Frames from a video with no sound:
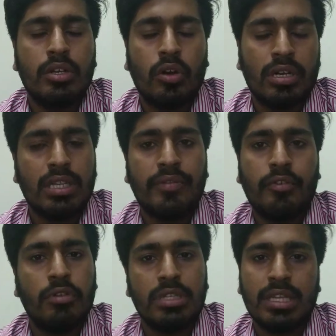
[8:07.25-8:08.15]
taught in the
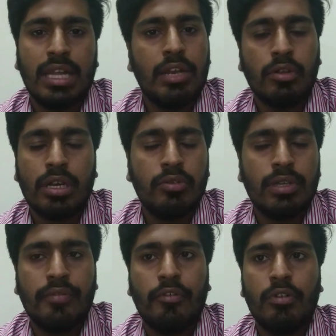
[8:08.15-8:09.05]
fourth year, that you can do in
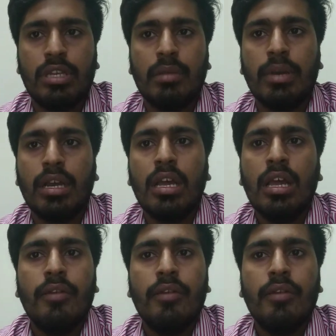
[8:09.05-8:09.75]
the fourth year, but